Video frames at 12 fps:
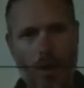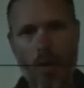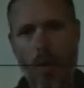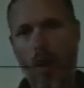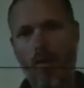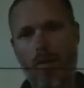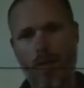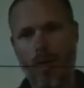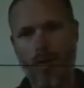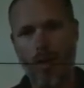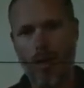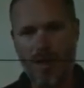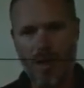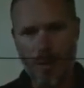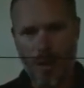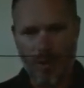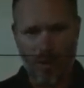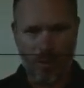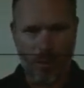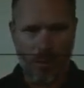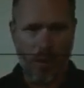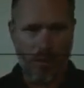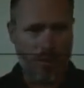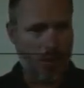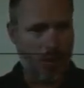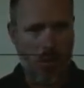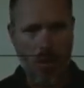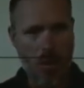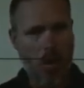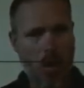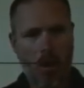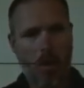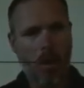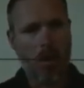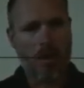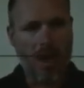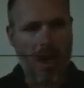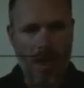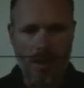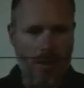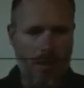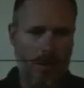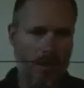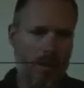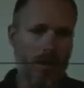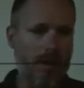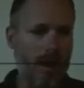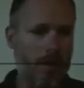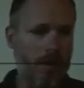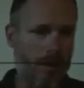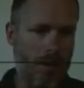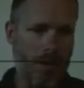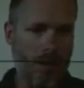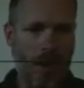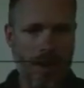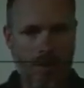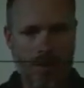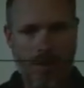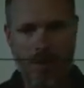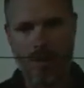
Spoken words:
above a seabed transponder. So a 10 radius